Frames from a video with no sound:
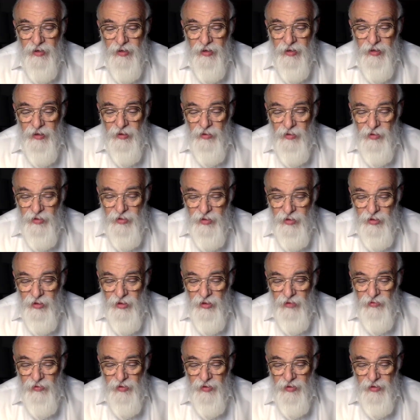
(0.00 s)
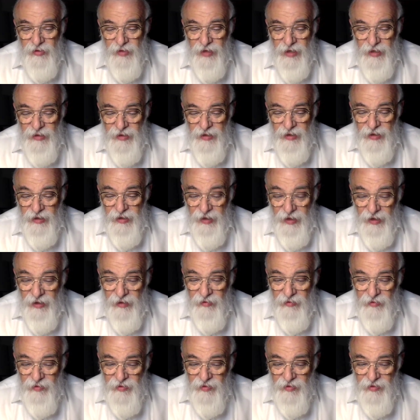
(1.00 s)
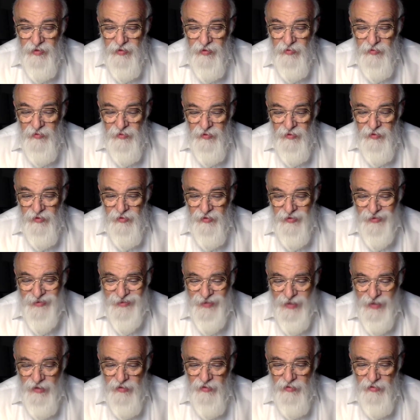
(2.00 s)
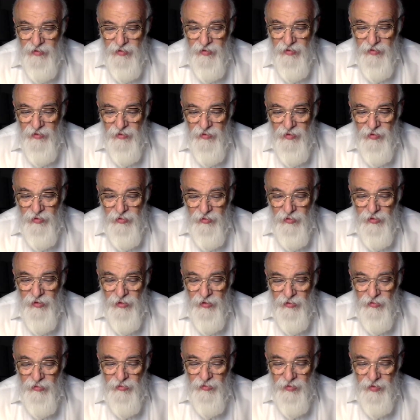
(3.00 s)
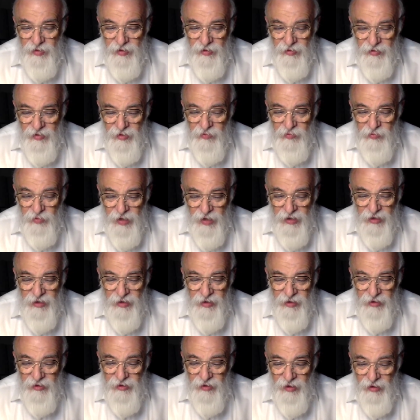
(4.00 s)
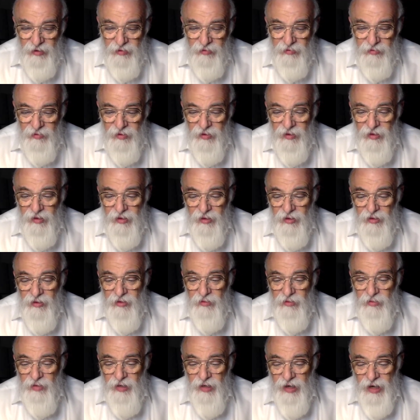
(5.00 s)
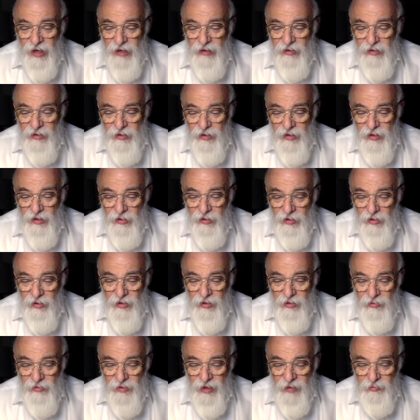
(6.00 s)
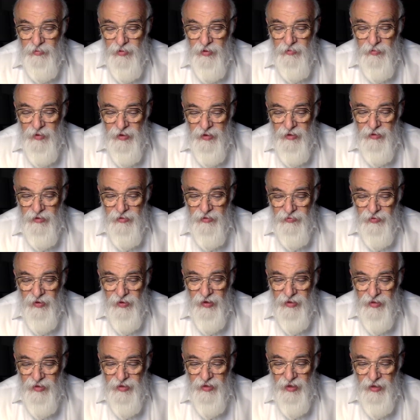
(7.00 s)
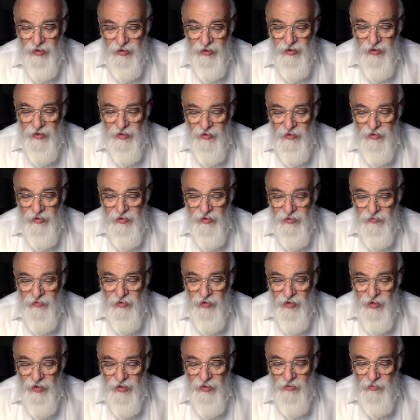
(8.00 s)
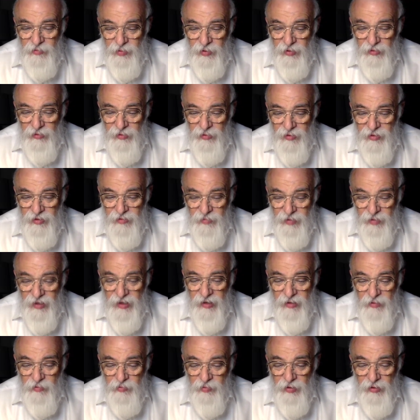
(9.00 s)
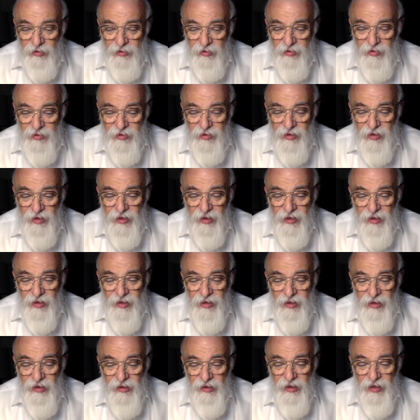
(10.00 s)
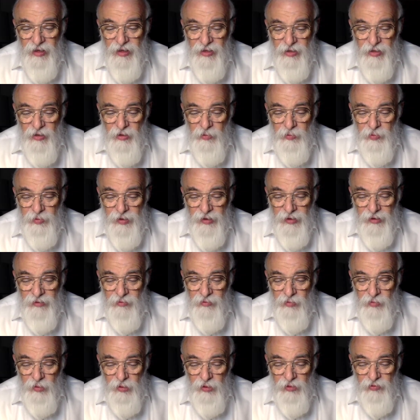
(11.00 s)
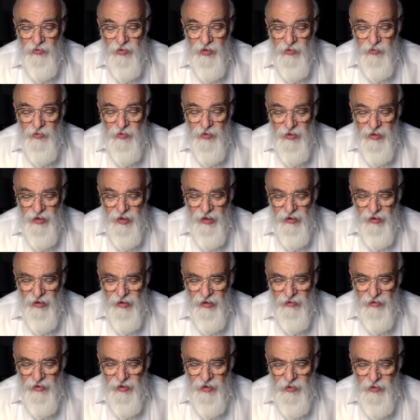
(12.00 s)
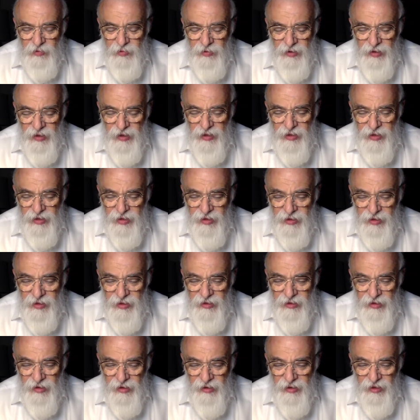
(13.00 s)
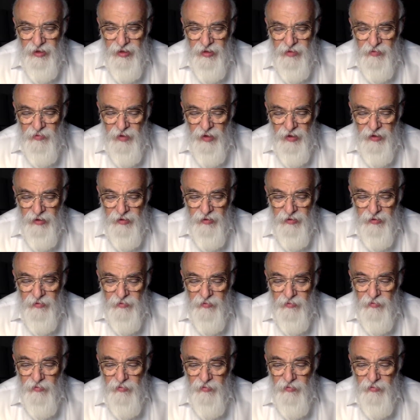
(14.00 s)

He learns it over again and again. This is the, the, the teeth, the, the 32 teeth. He's breaking it down and it divides the idea into its various components, many components. Li is called prat mutfis, specifically grasping each detail in his mind.